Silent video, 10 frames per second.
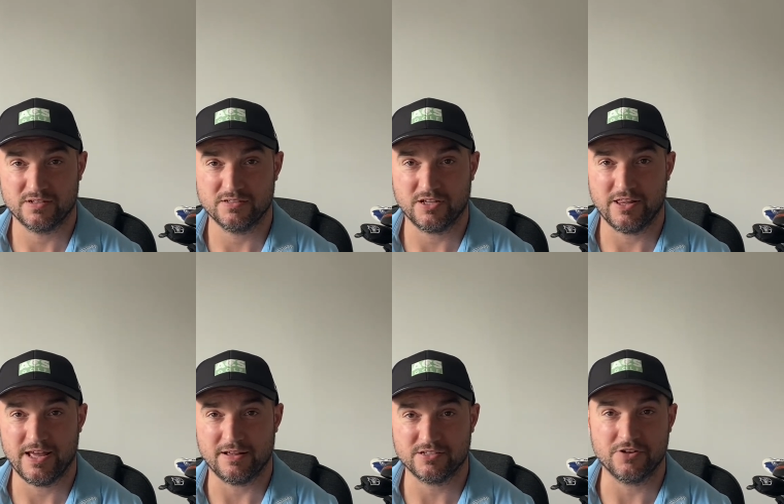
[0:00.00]
So
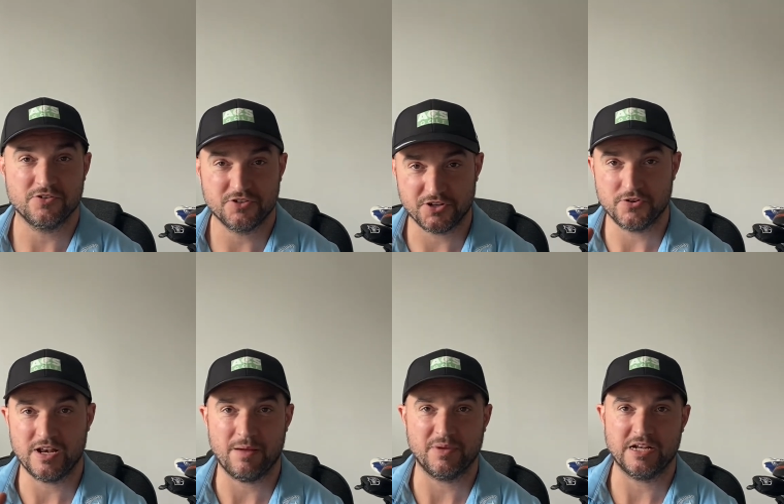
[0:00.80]
do
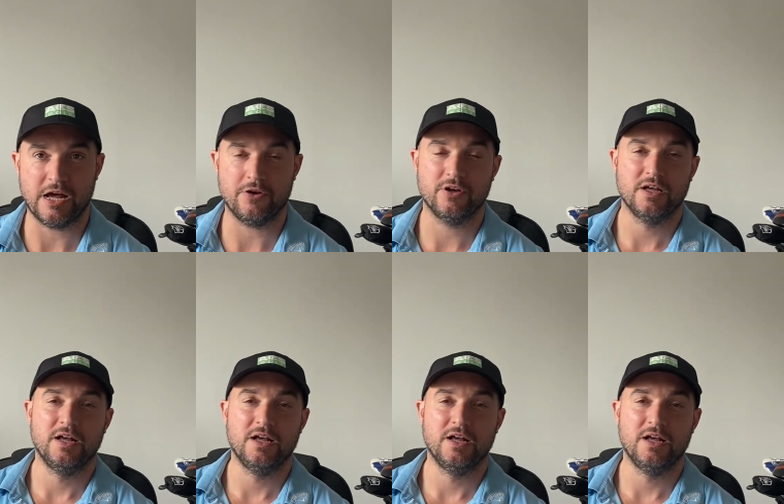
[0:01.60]
let me know.